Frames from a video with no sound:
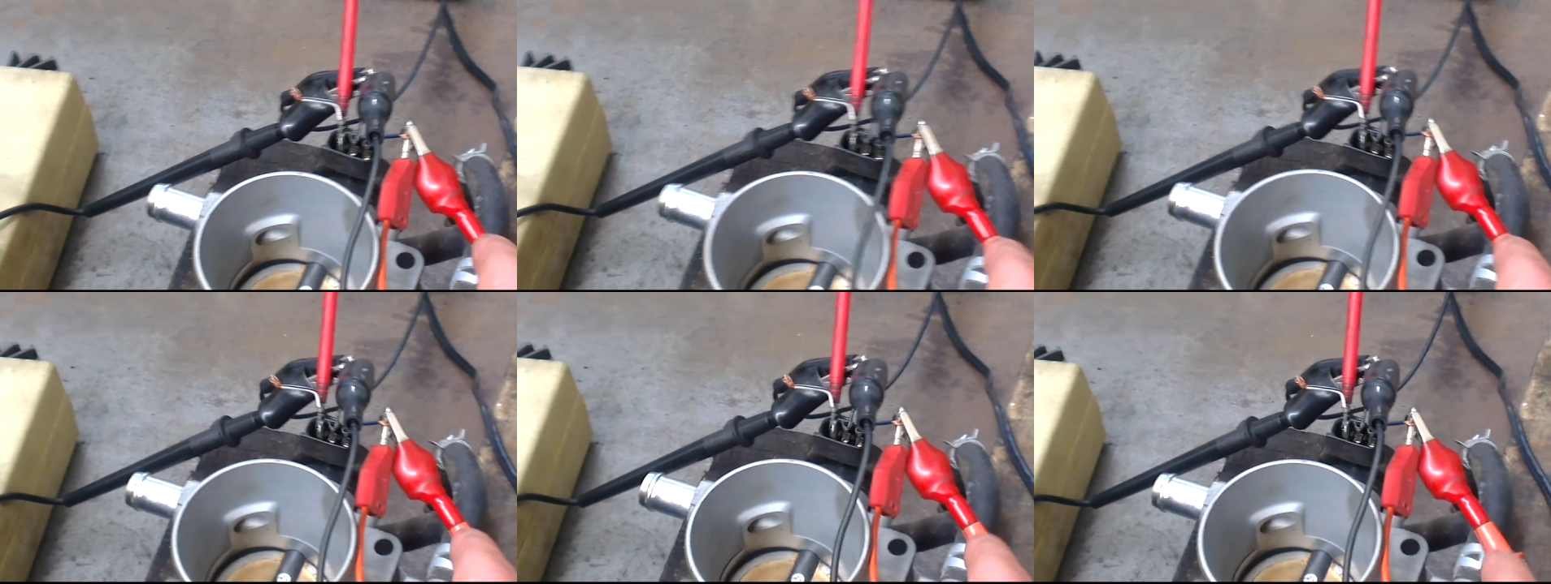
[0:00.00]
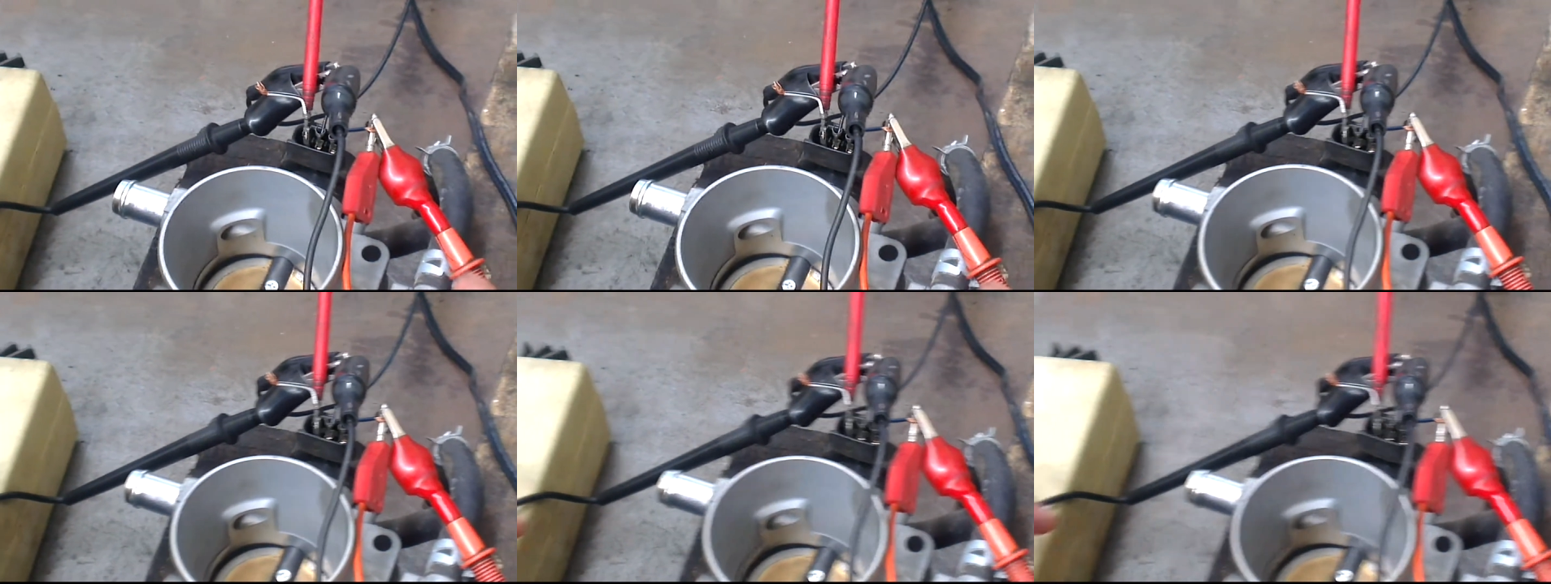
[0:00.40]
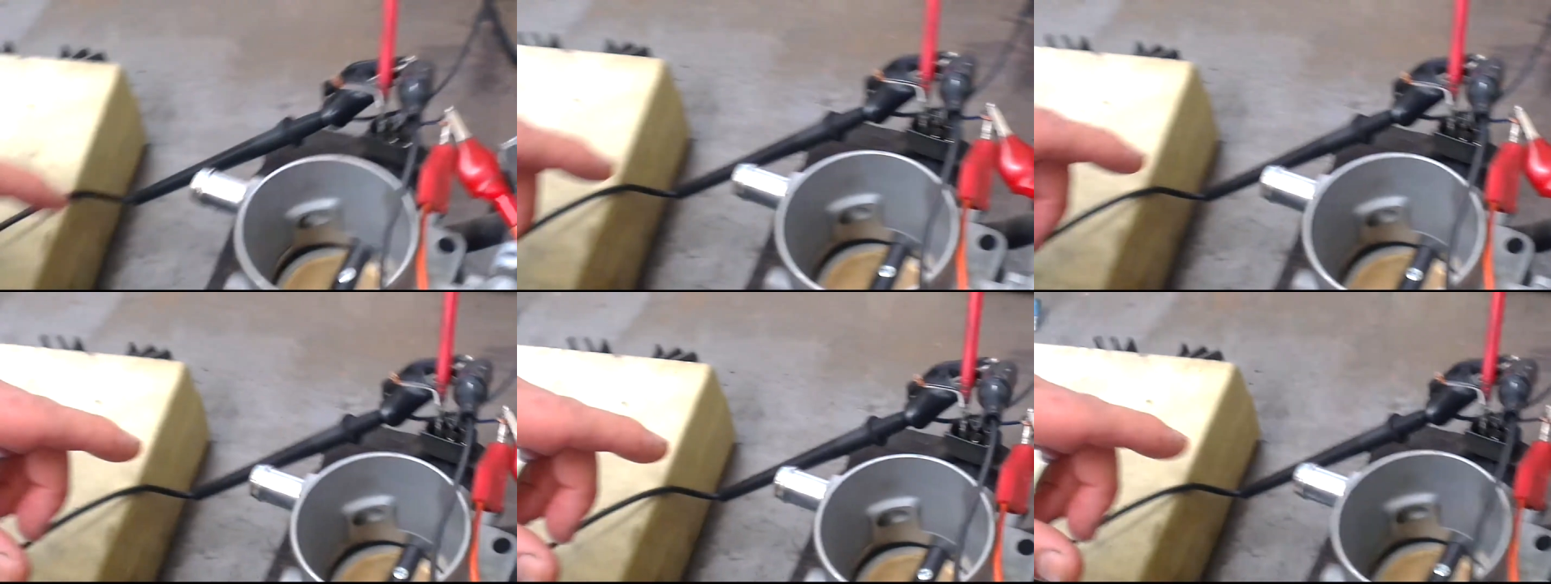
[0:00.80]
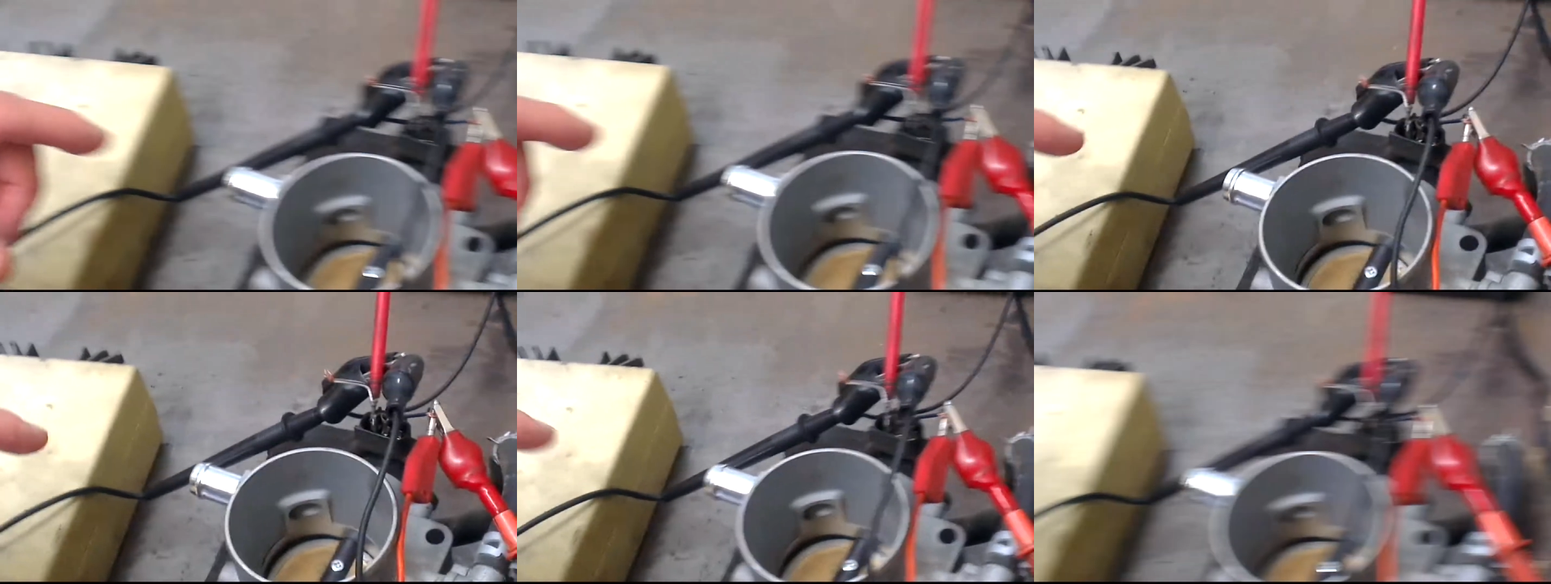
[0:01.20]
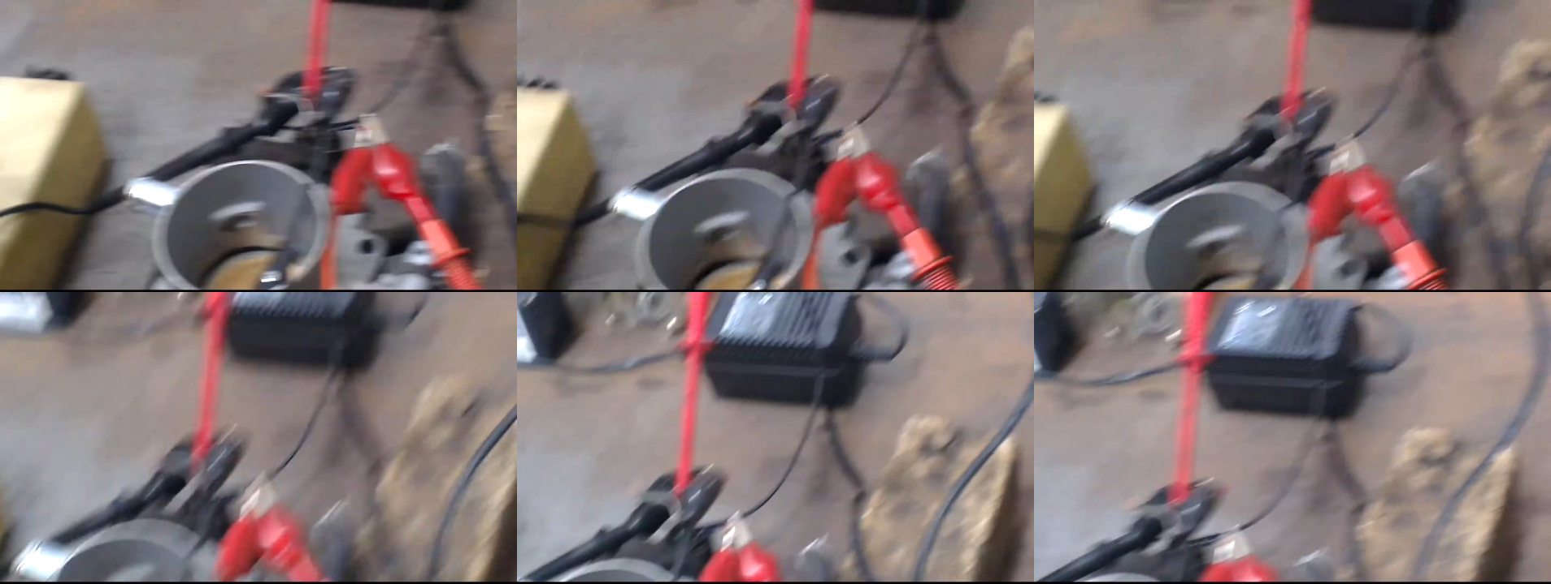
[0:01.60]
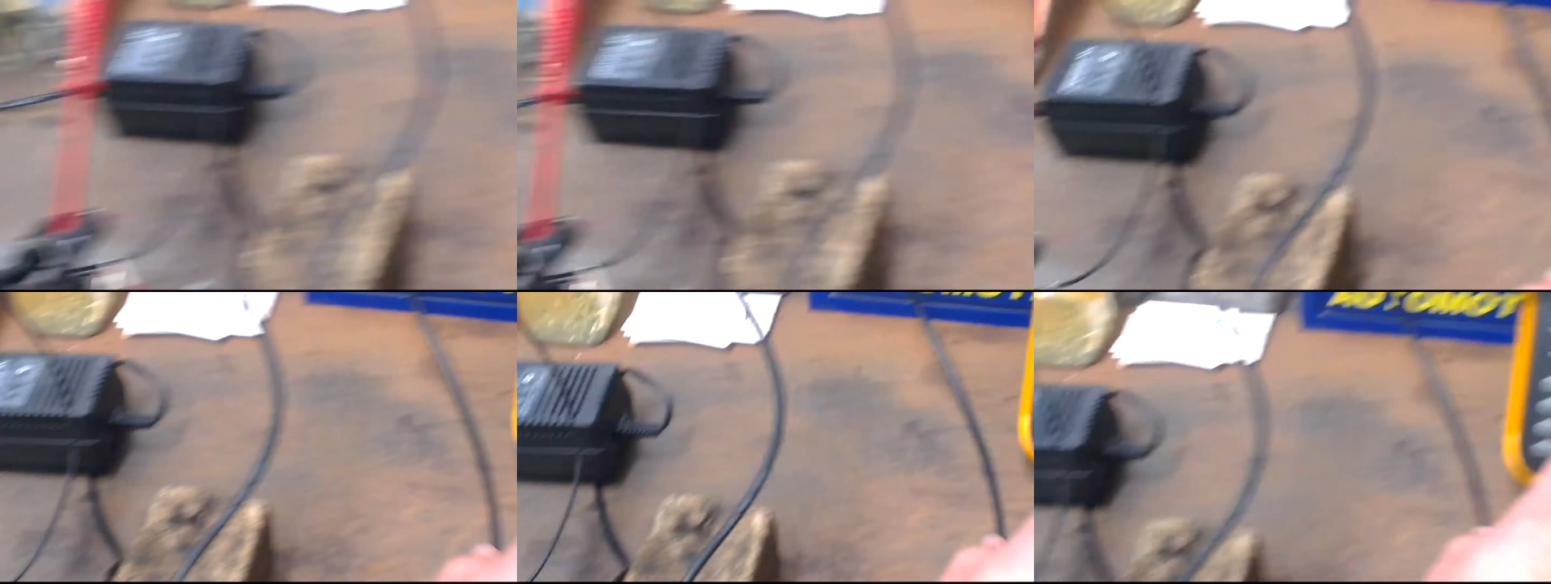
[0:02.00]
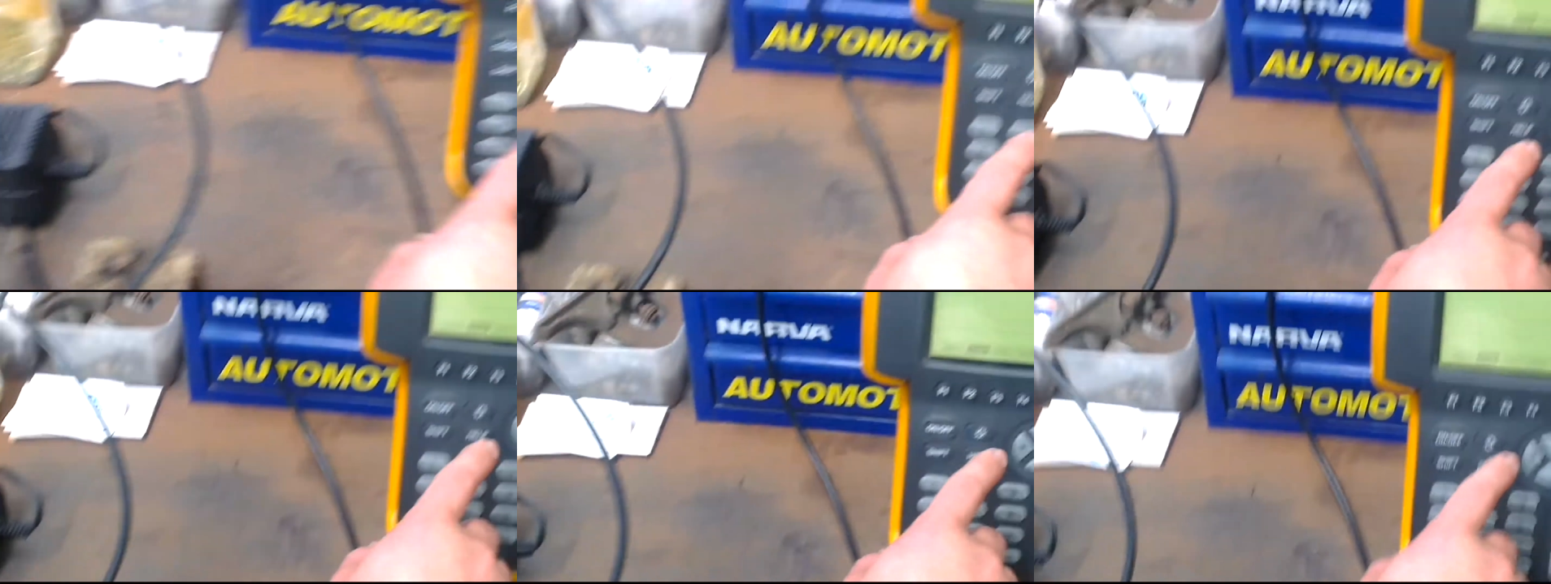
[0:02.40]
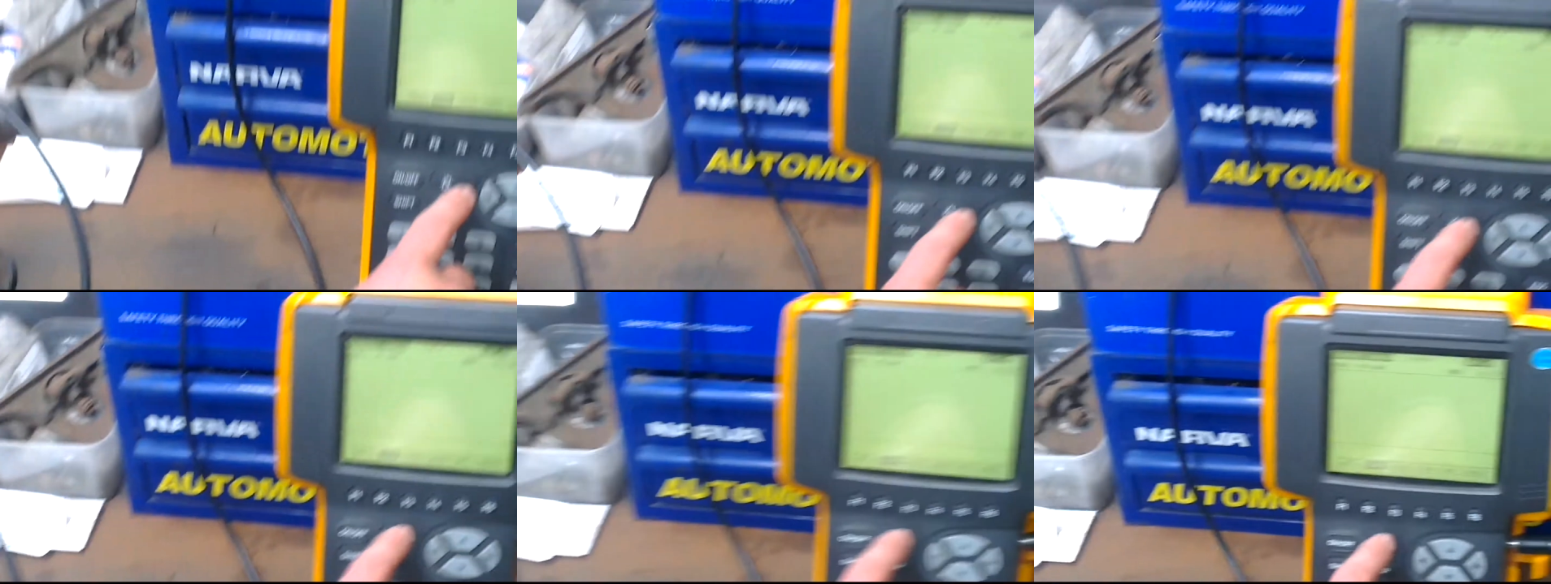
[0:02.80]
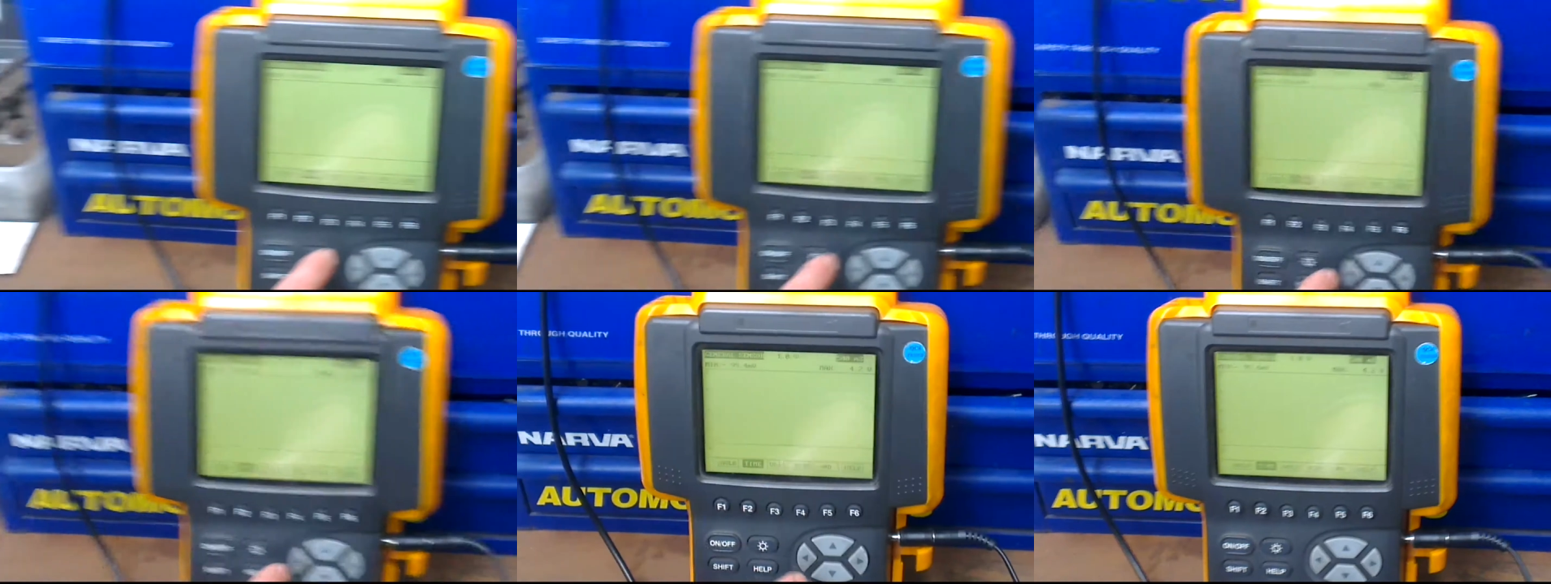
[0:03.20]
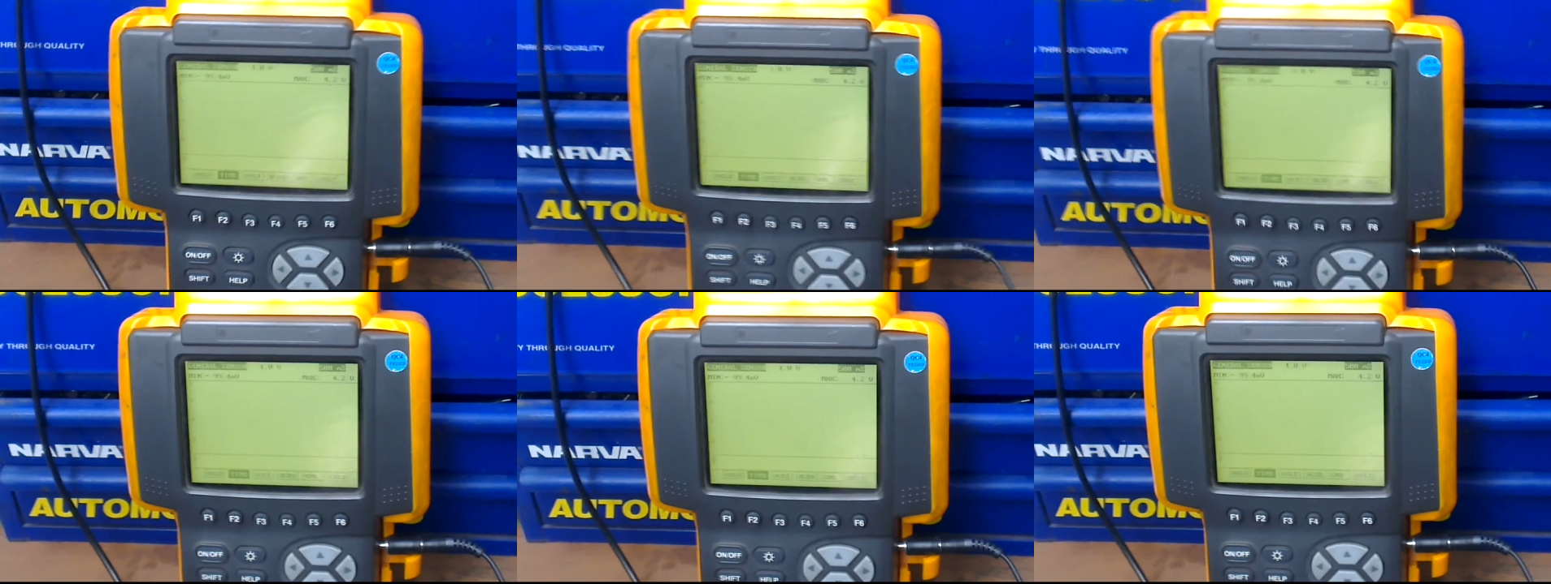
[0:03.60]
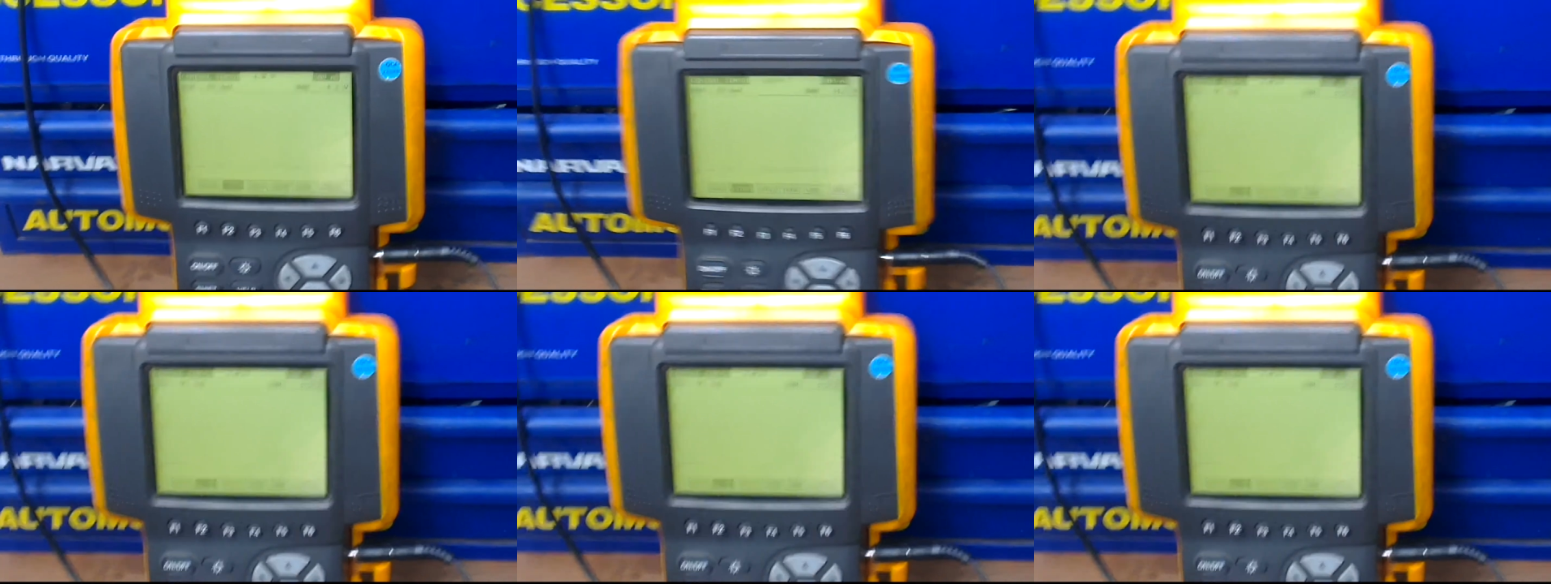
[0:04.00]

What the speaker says: [unreadable: no face in view]